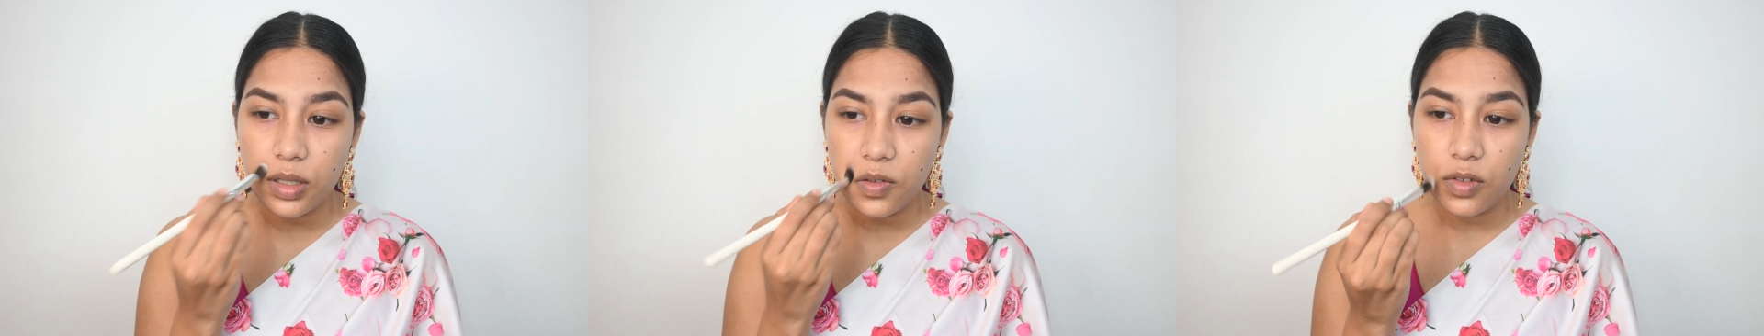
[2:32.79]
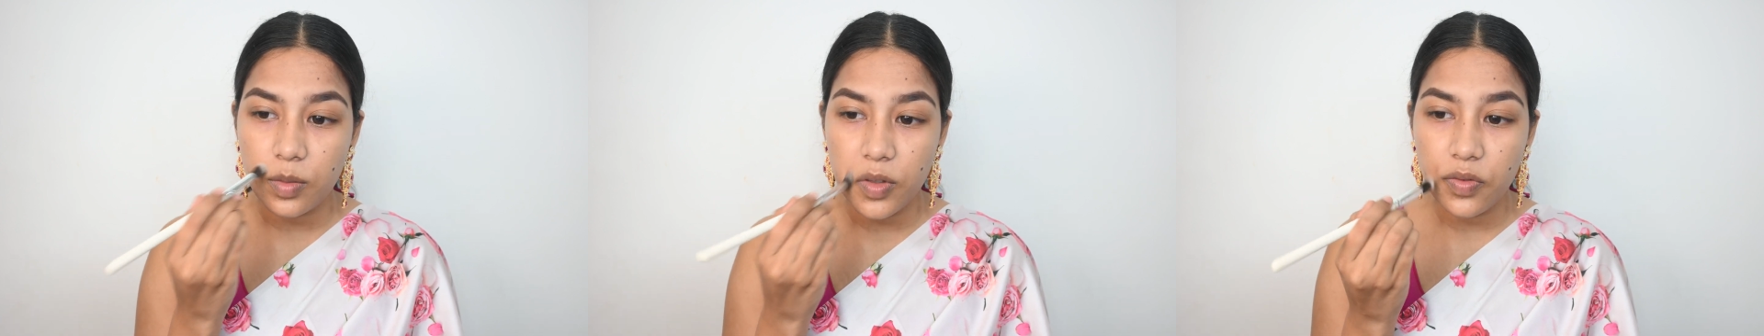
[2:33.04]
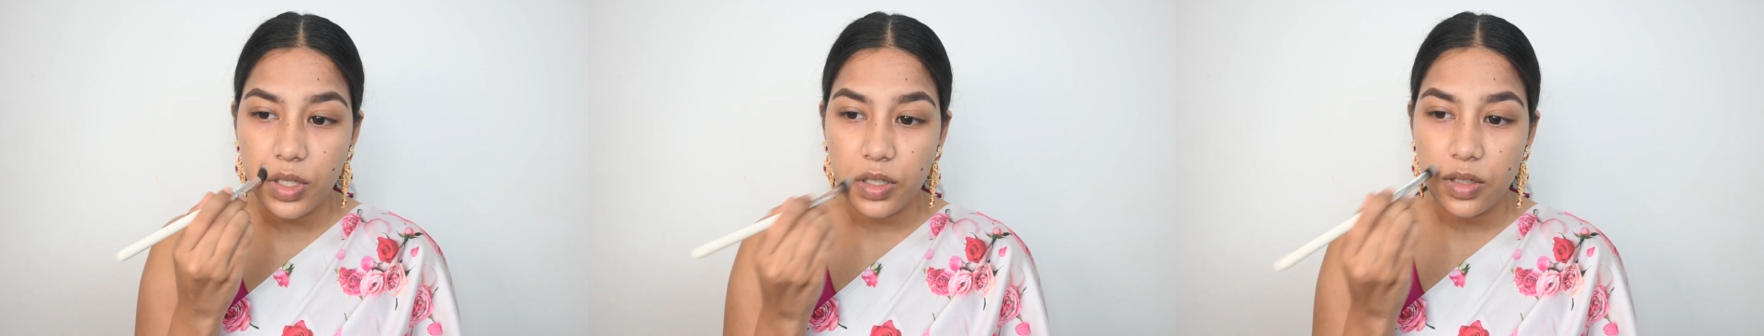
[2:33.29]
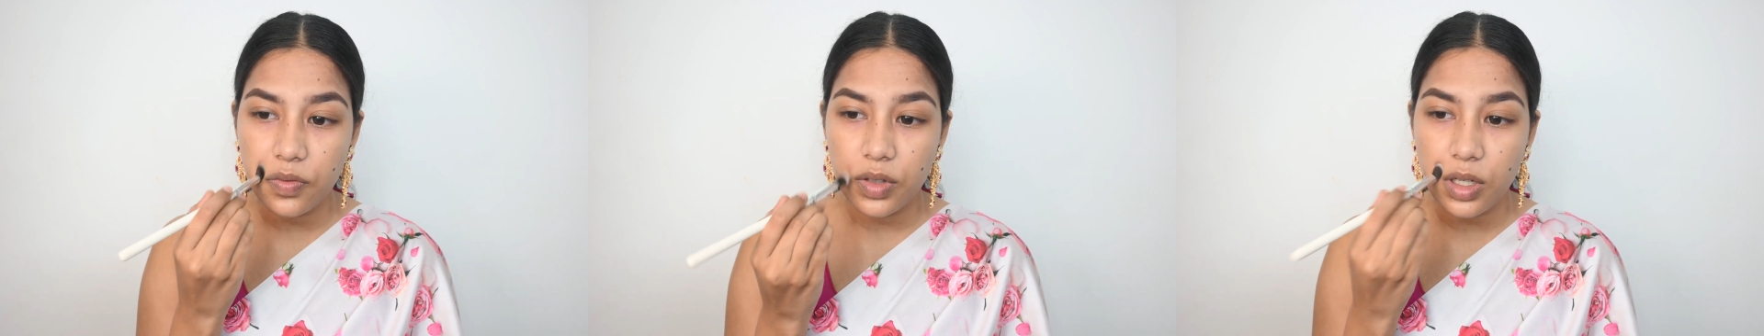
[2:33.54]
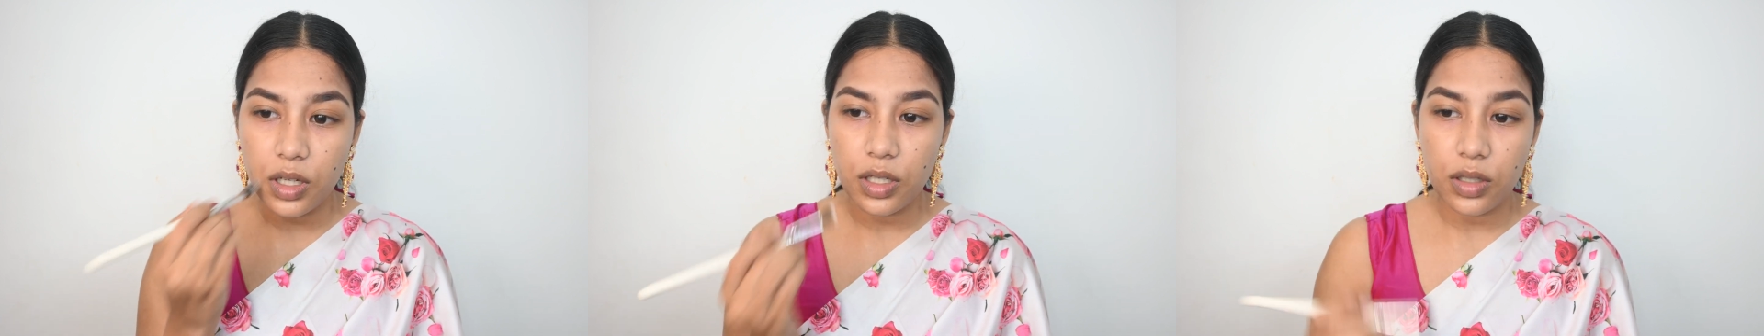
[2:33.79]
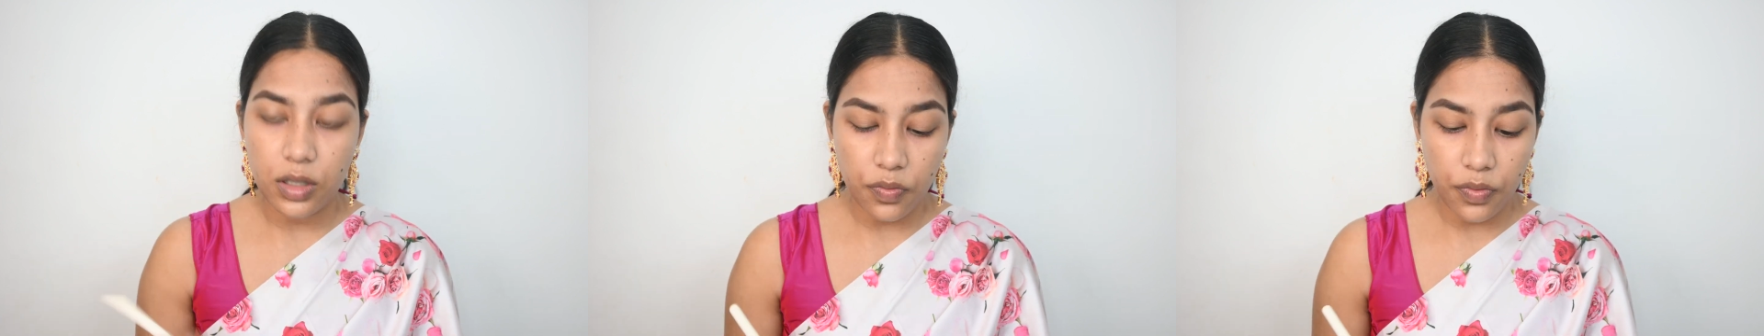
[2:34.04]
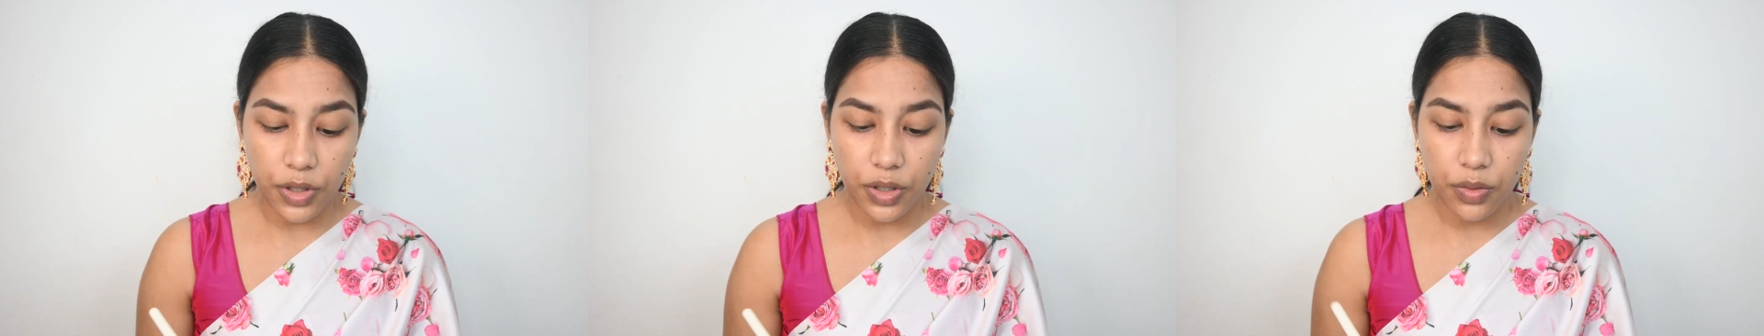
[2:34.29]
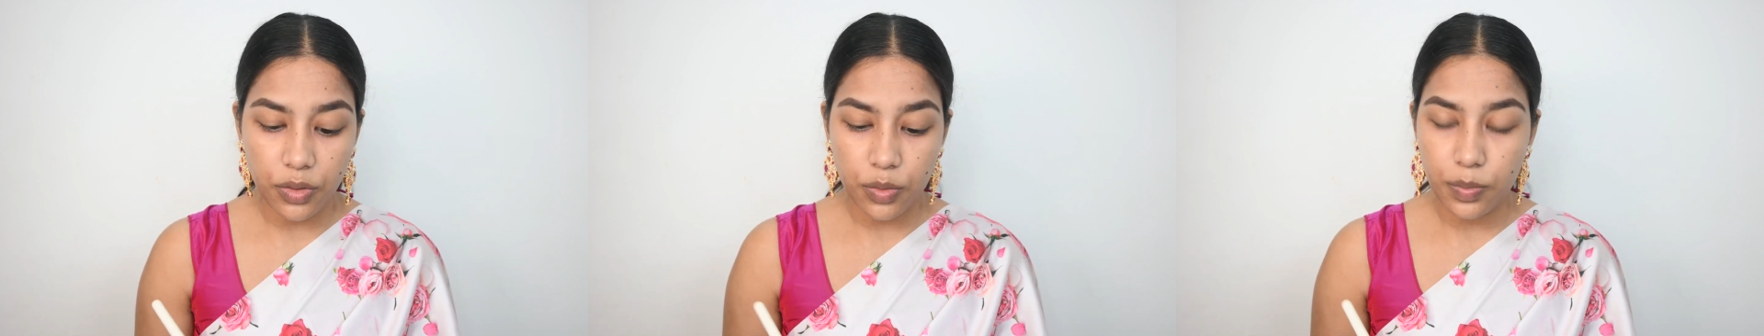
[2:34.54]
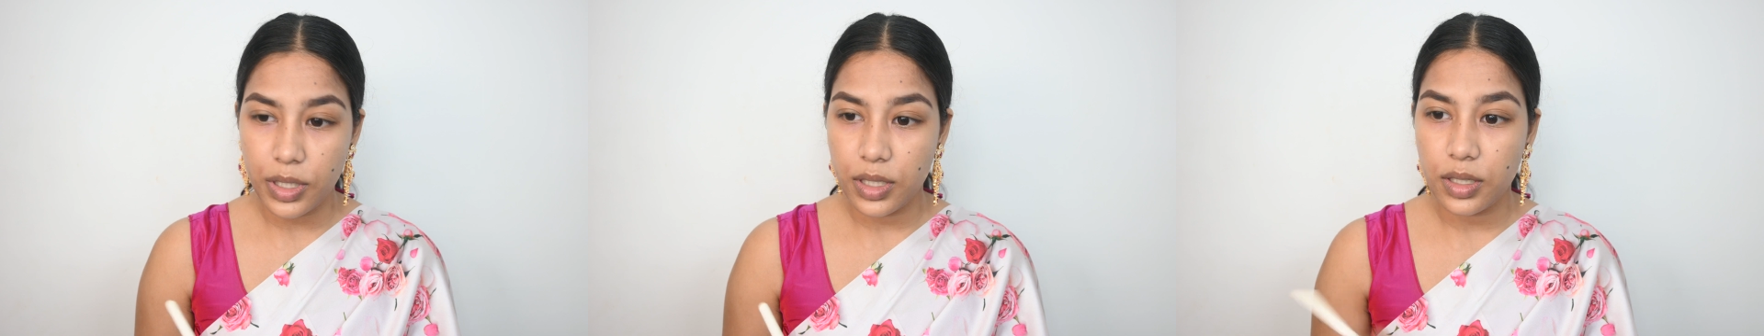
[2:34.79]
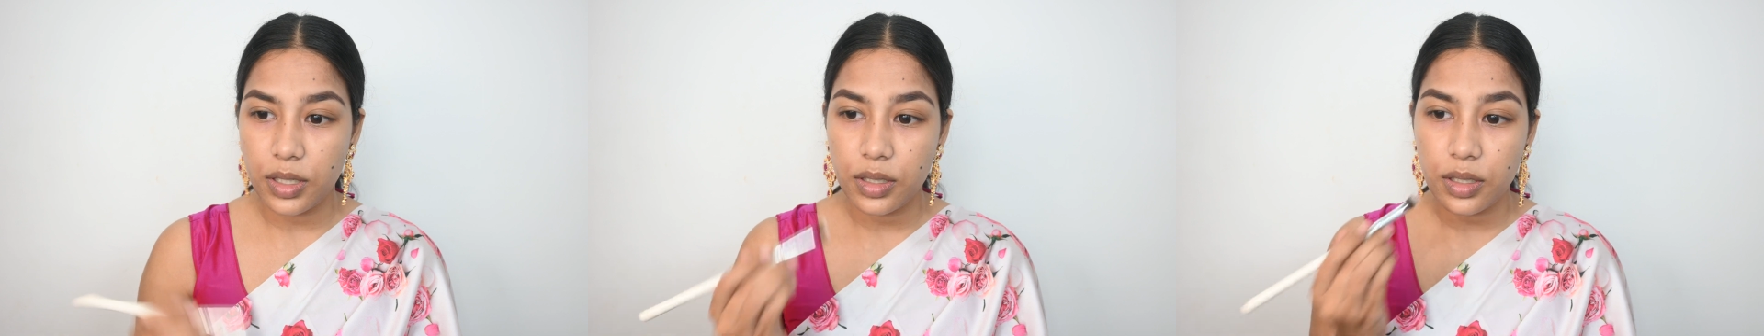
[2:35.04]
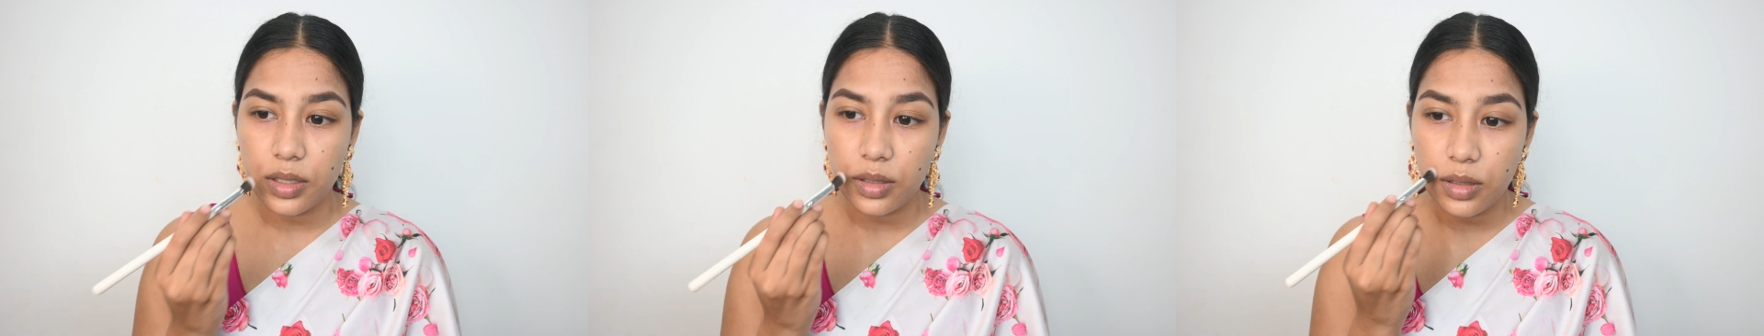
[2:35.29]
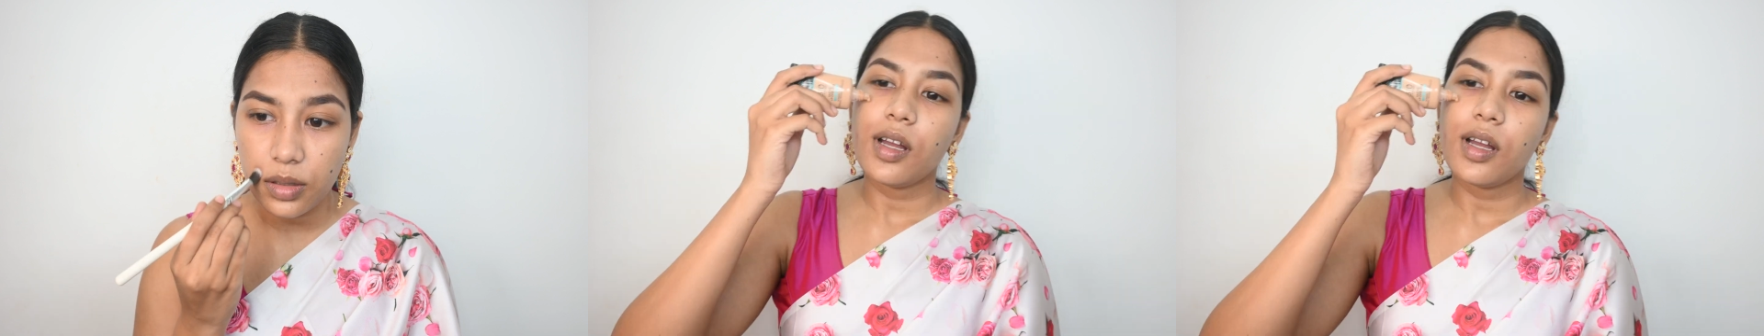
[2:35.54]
it will be very difficult for you to blend it in.